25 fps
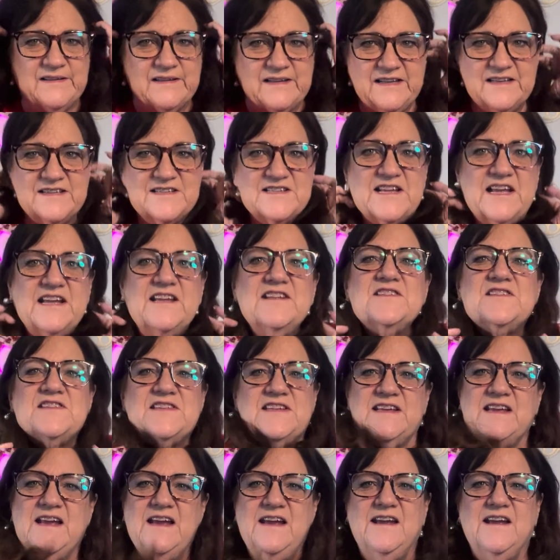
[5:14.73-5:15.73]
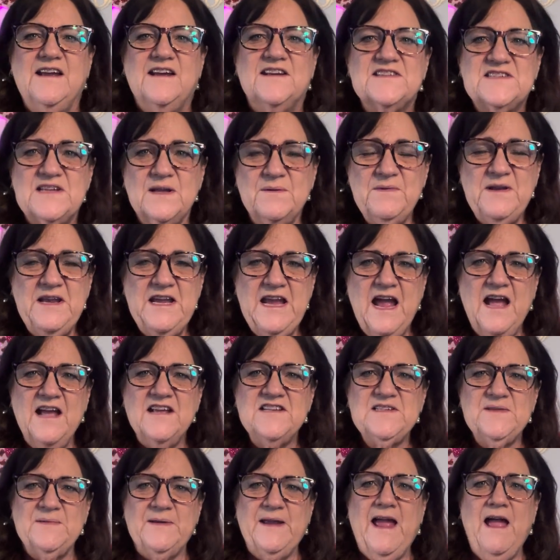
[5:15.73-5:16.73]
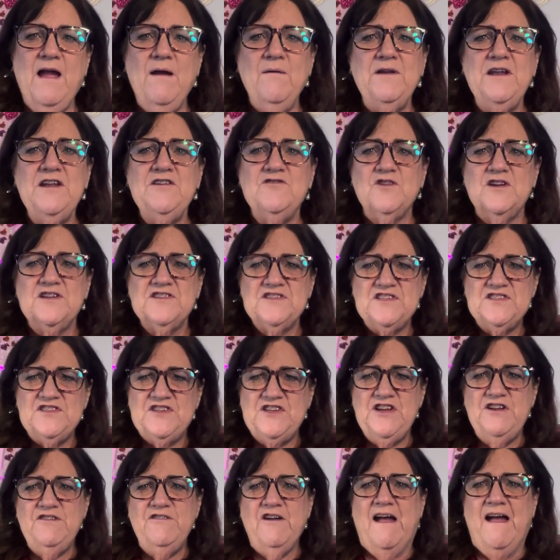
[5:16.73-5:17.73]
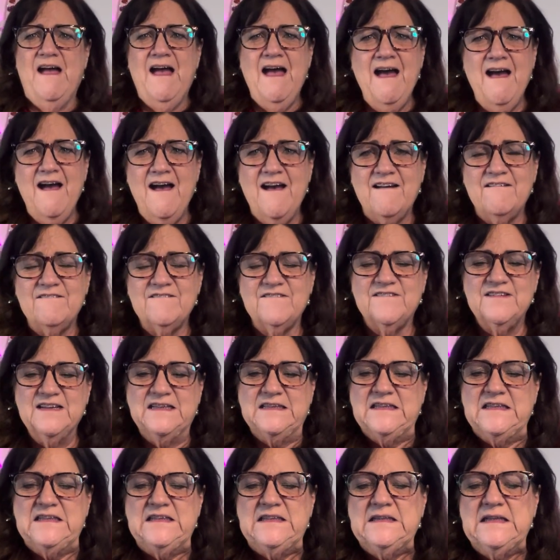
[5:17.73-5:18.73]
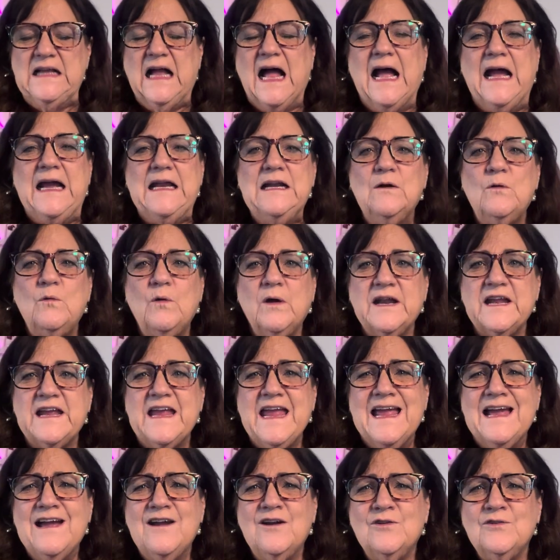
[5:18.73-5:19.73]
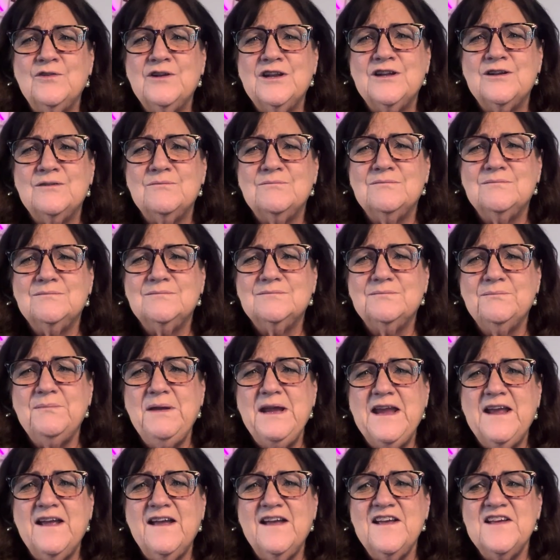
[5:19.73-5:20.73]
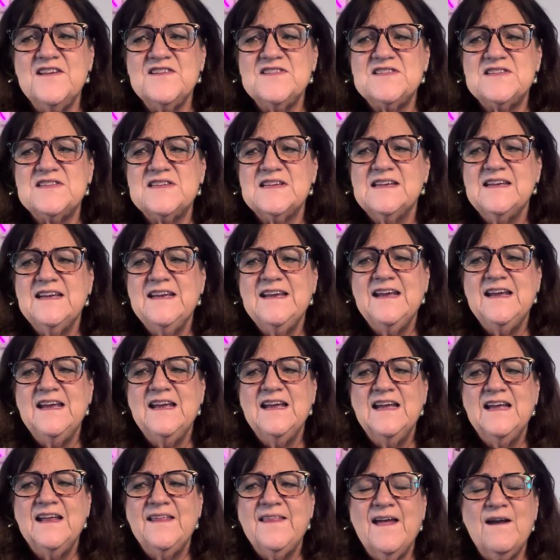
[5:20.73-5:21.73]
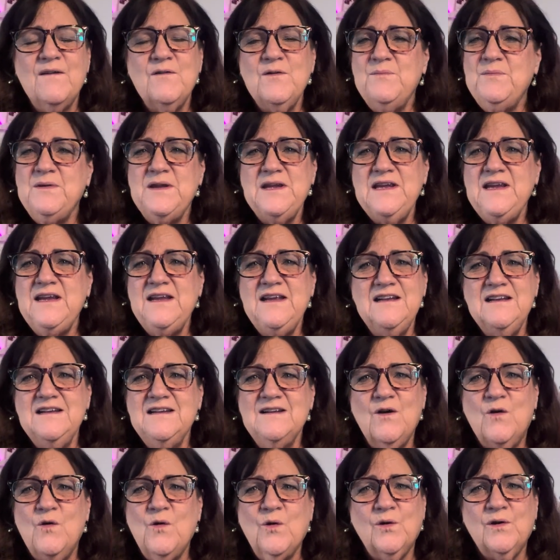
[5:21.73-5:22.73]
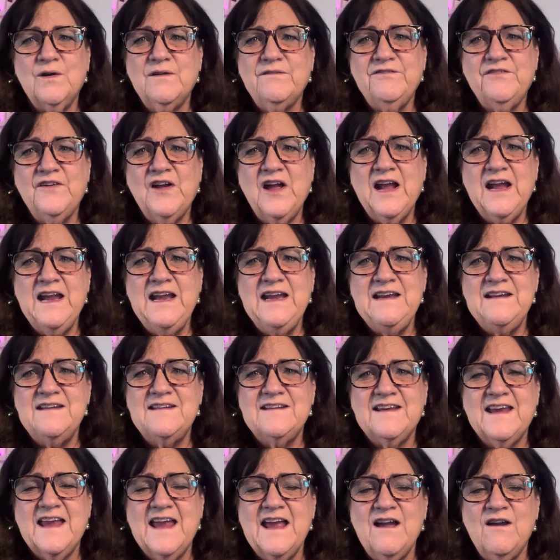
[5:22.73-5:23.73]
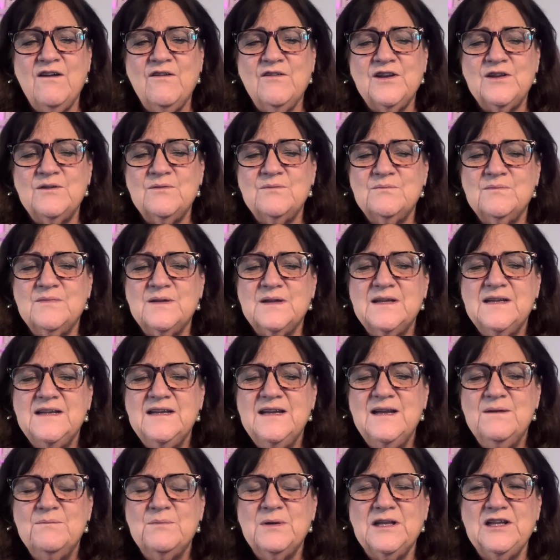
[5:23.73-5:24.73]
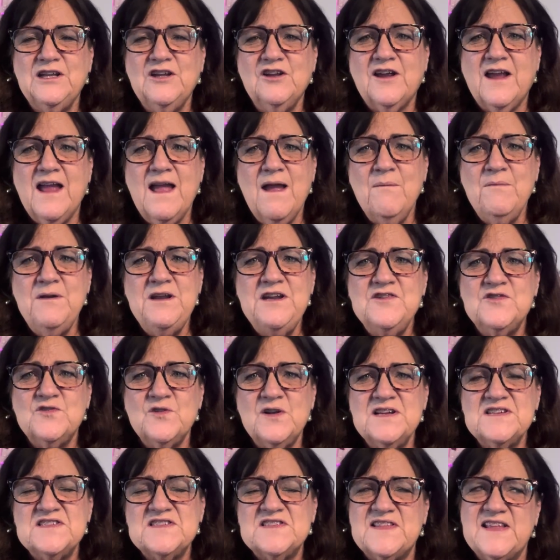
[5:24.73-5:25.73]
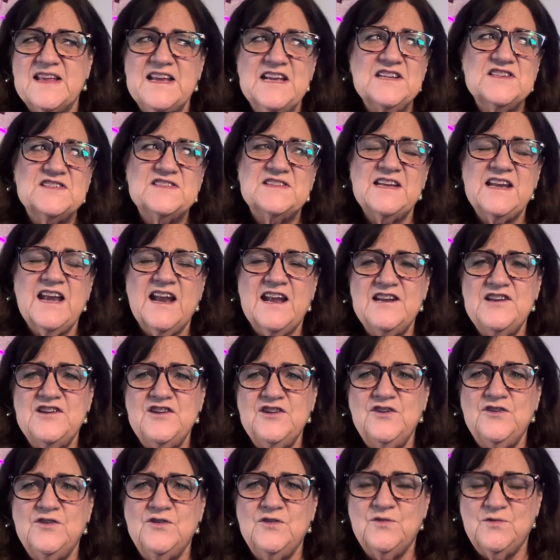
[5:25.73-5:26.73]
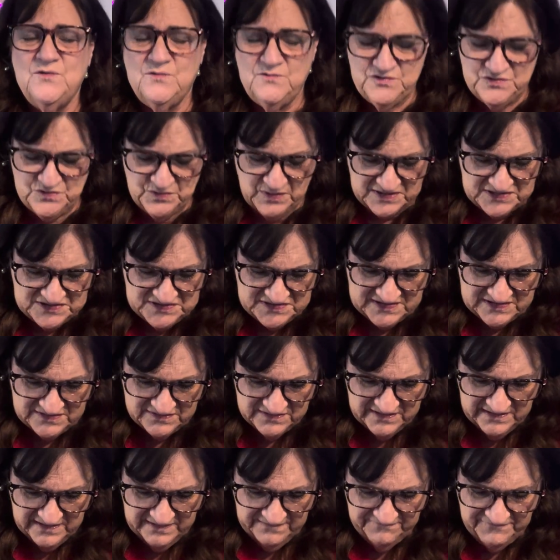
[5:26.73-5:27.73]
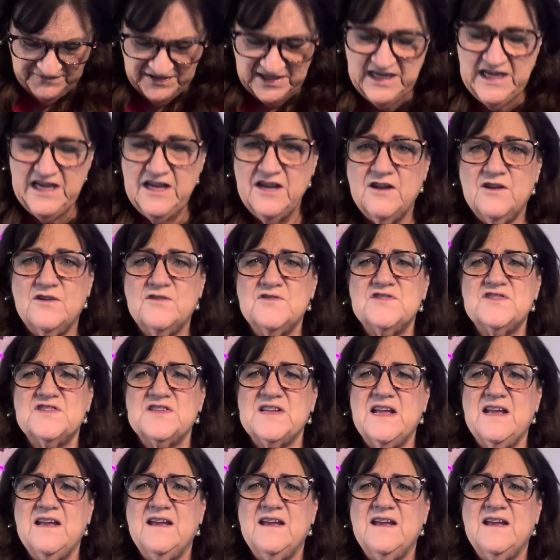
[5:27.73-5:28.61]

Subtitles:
Since somebody asked me, how many dresses do you have? I don't want to count them because that would be horrifying to count them. But look, how many dress things did I do? Dress videos.